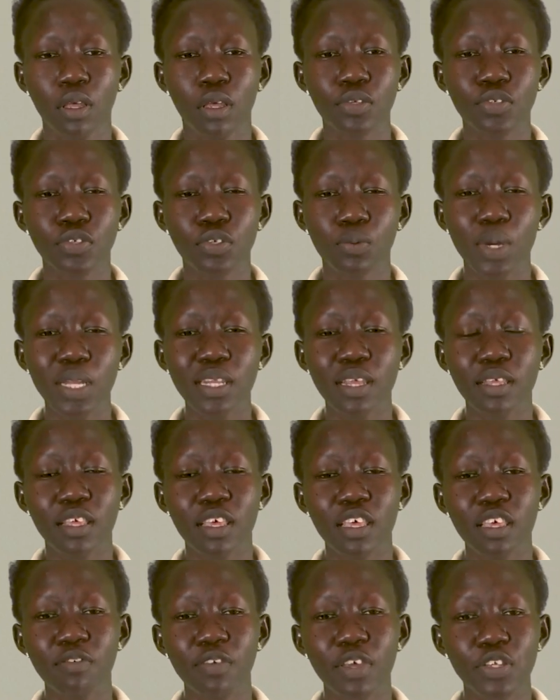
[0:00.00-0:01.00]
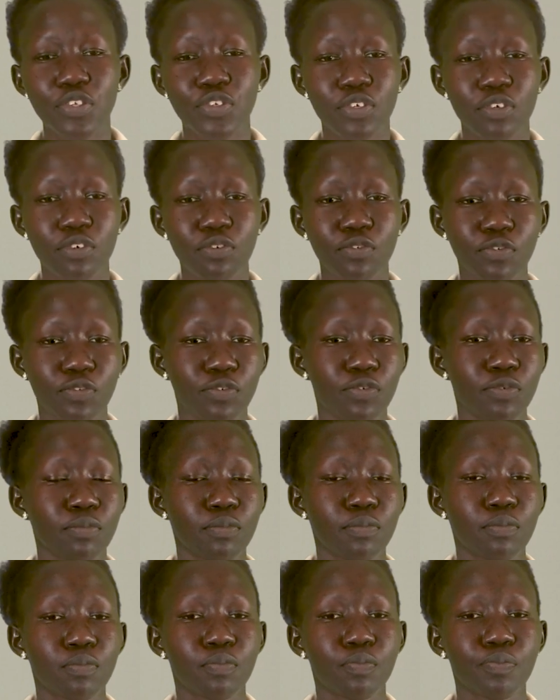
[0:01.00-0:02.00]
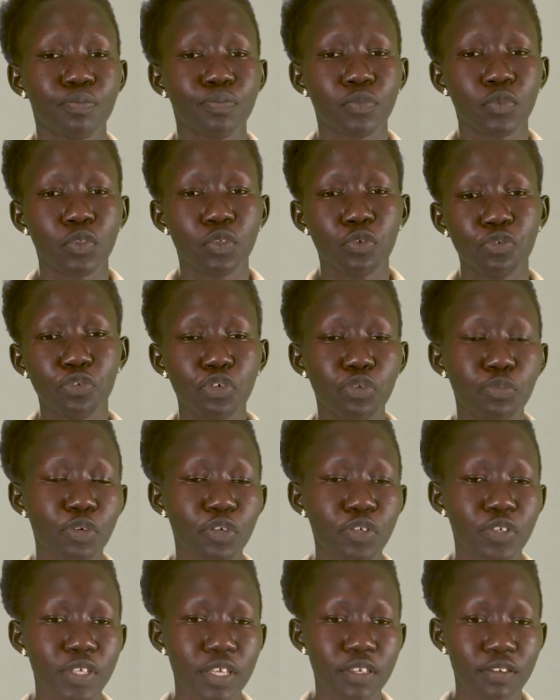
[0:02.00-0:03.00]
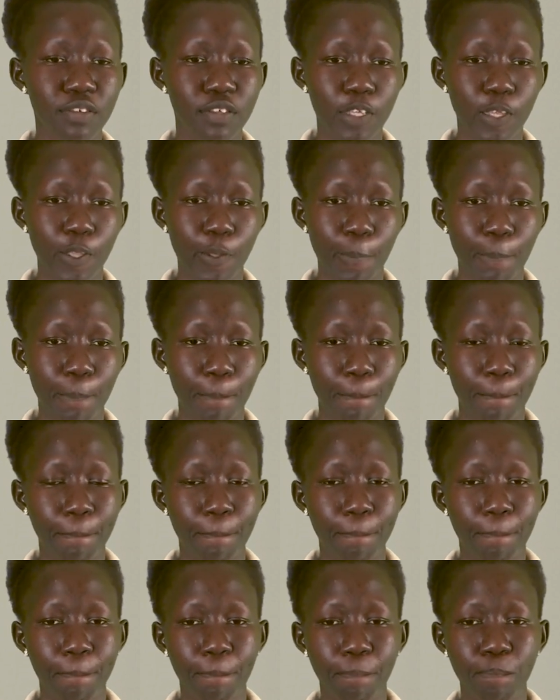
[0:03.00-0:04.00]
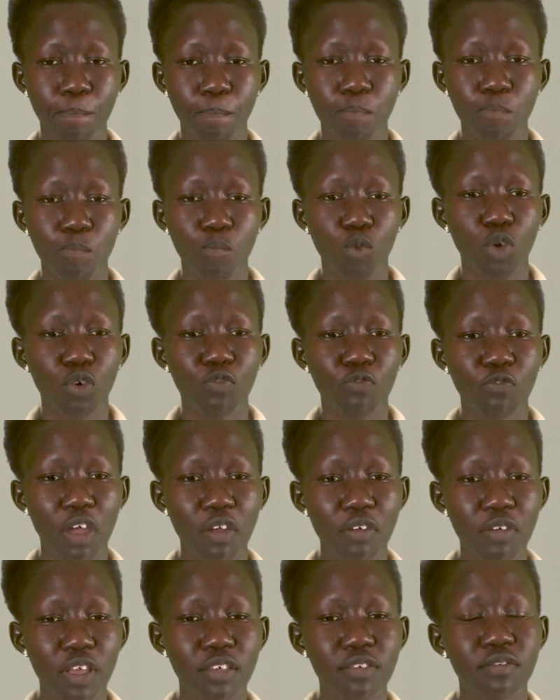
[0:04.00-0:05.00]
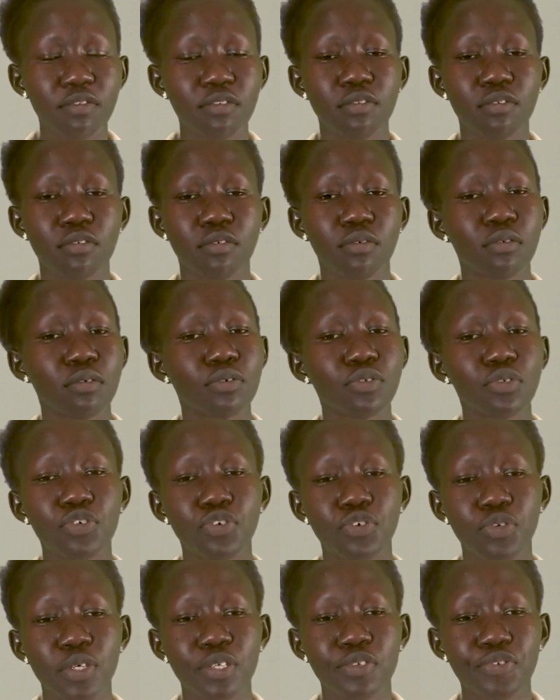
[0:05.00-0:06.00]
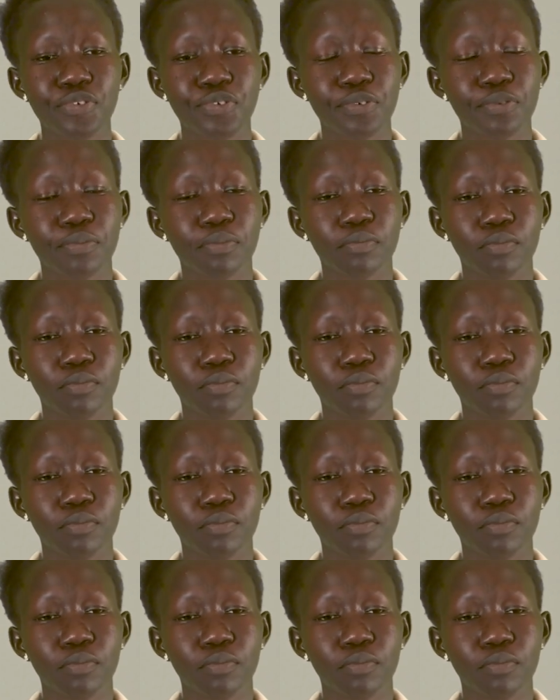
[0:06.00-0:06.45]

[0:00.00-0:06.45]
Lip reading: So what are the effects of food processing on various nutrients?